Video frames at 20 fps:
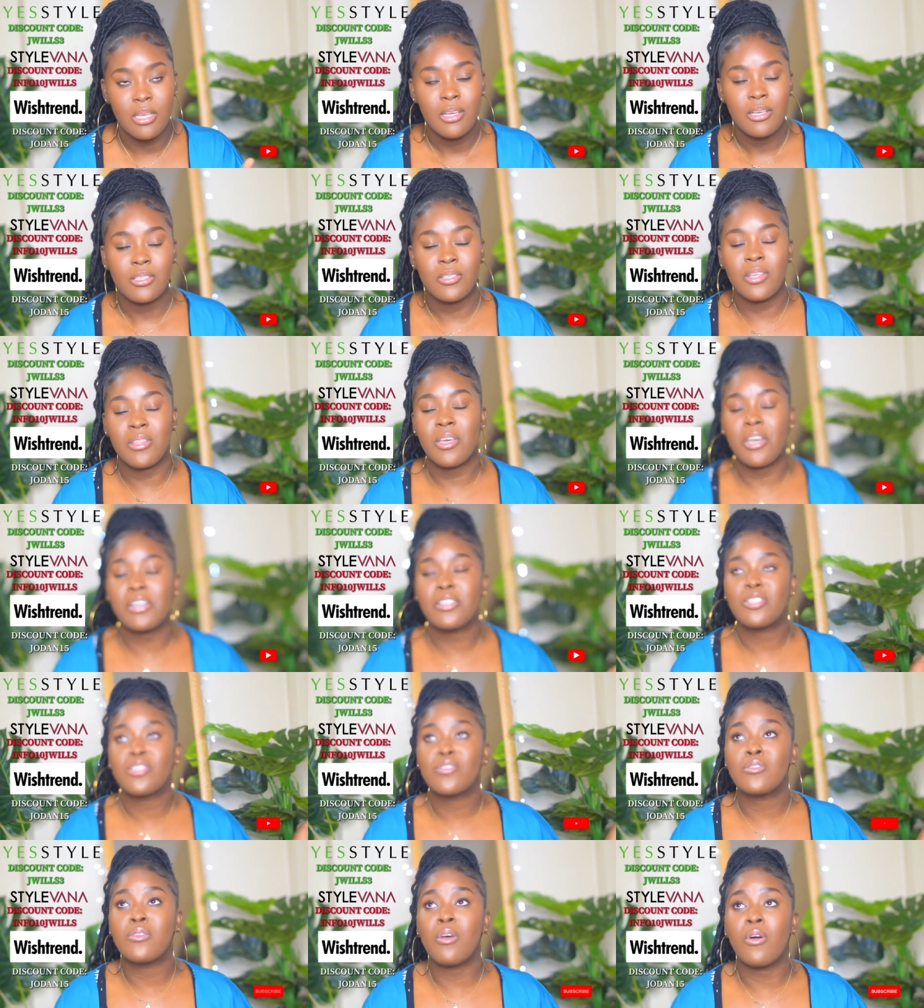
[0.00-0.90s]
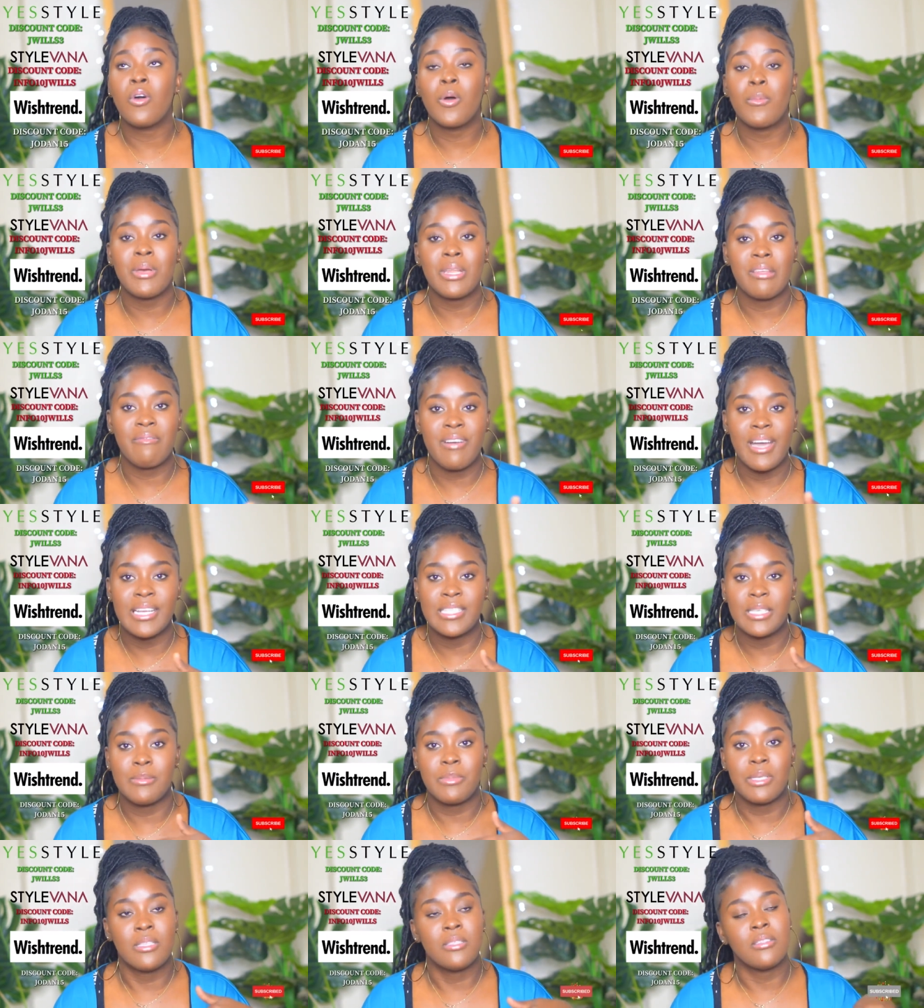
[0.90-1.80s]
So there's so many
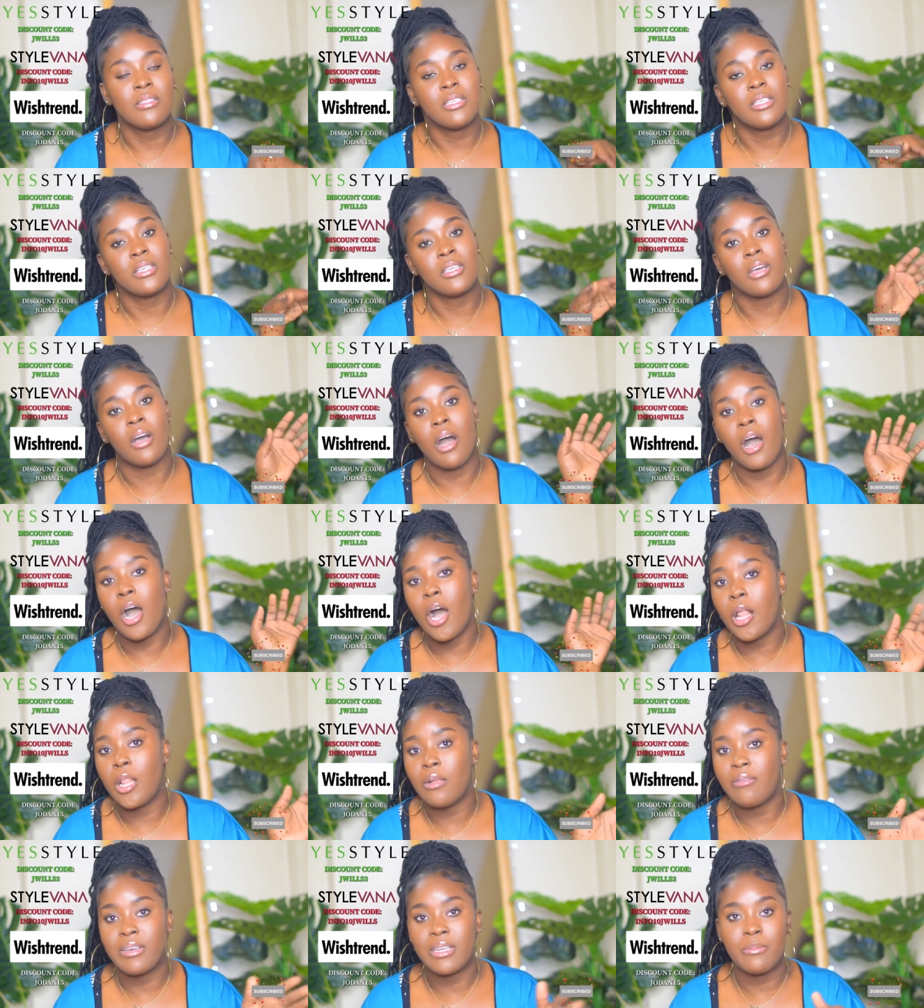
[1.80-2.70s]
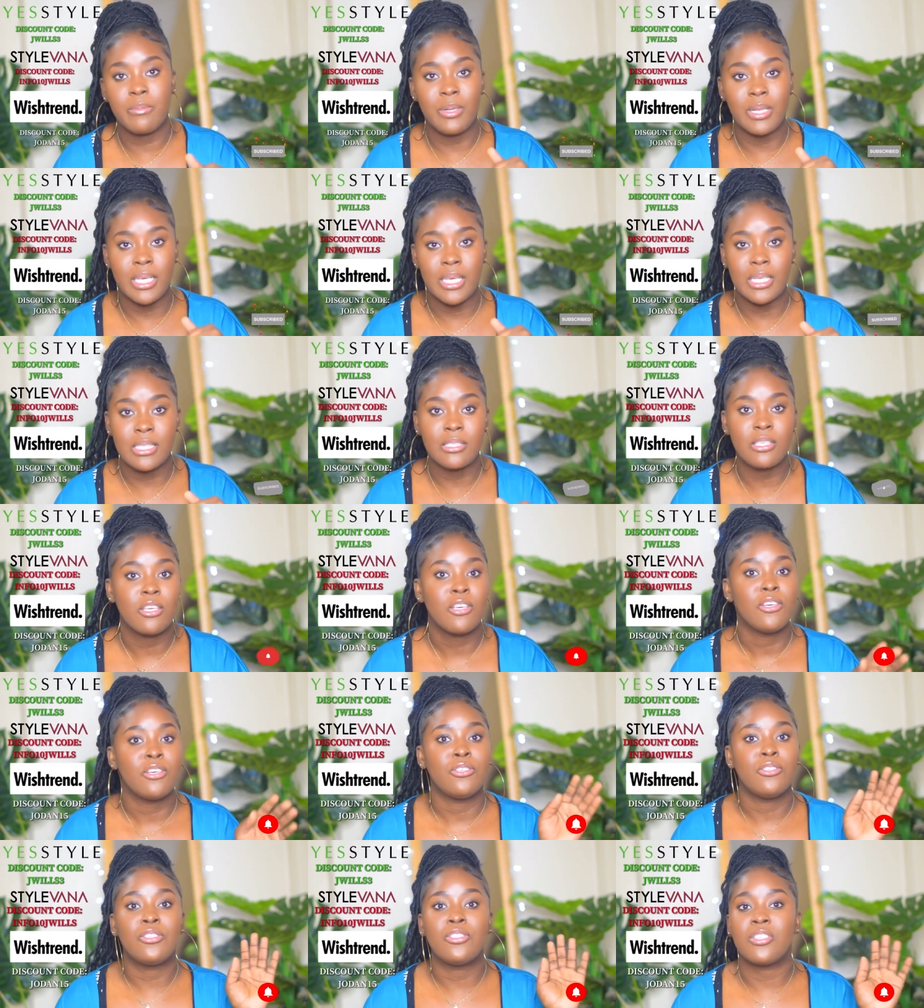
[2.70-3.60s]
vitamin C all over the
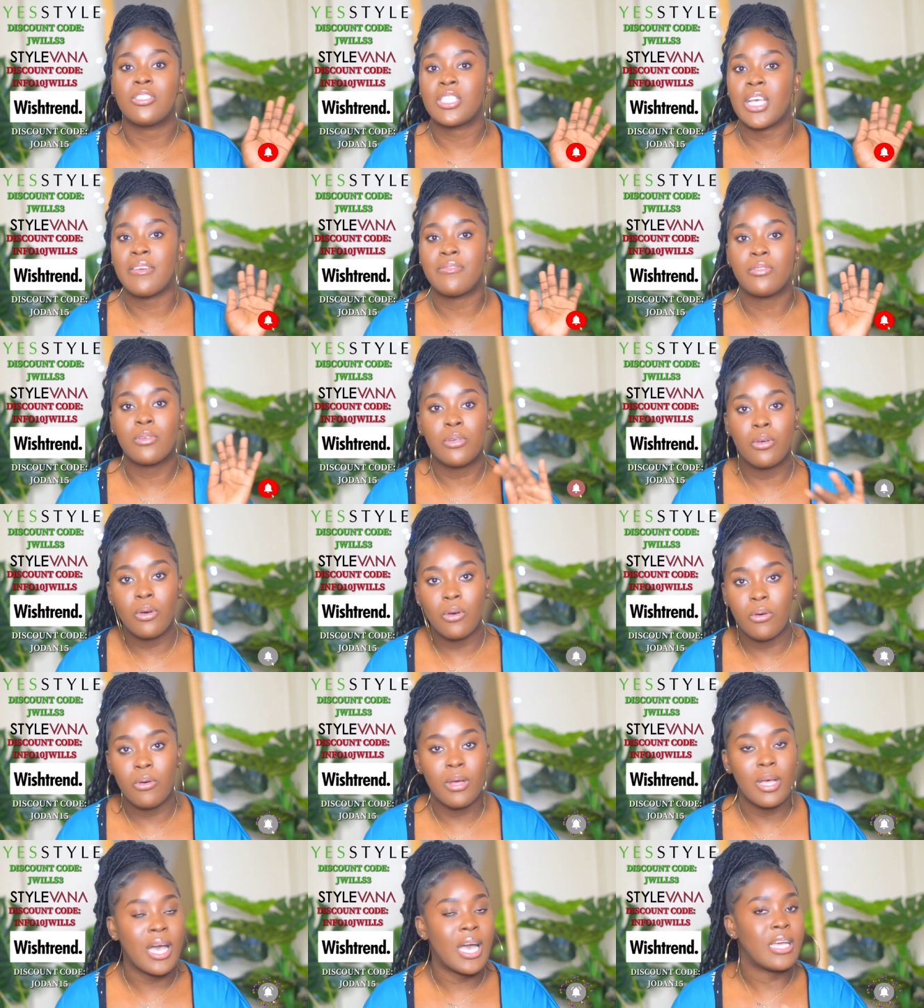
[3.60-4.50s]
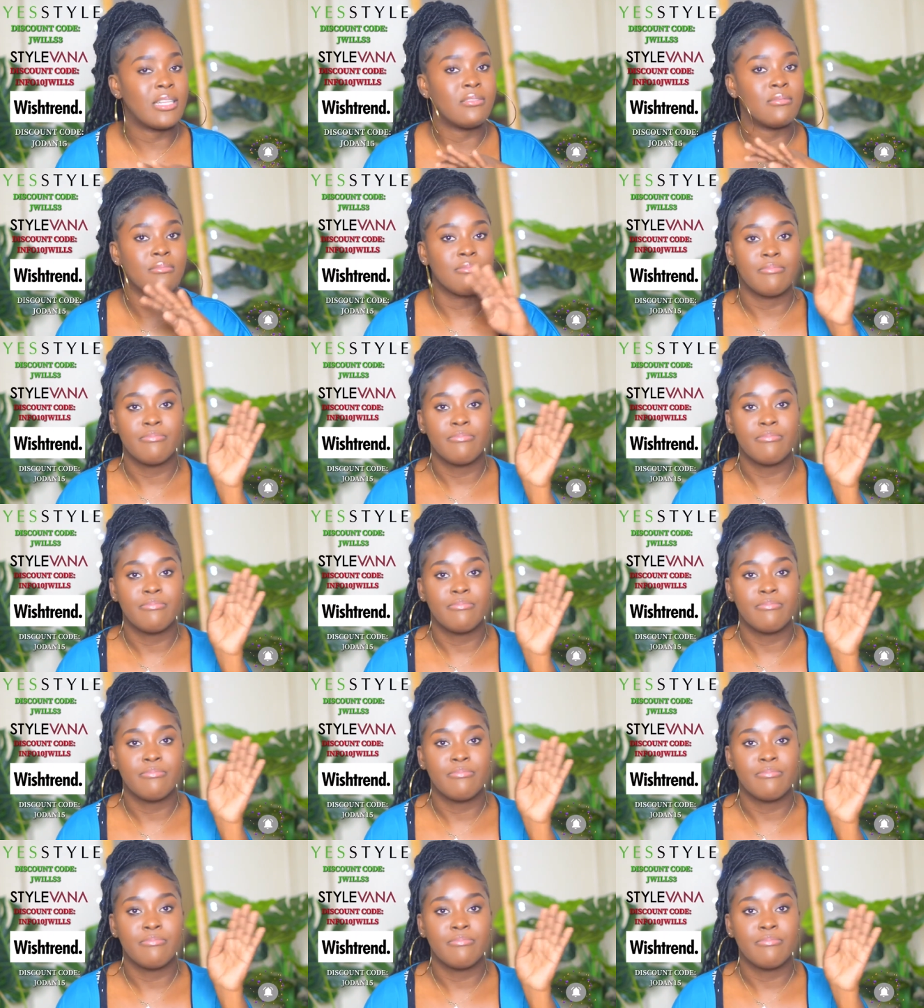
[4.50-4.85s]
place. You just have to go and